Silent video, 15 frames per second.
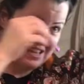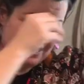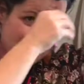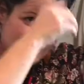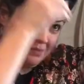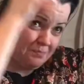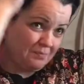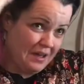in
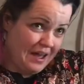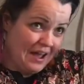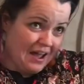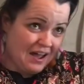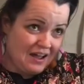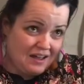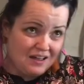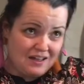the
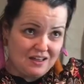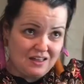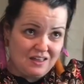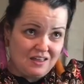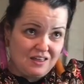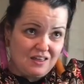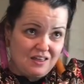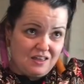back,
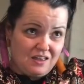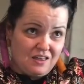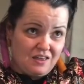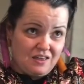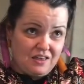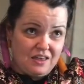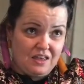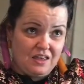
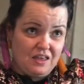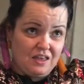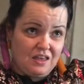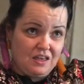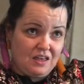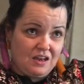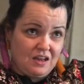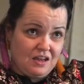and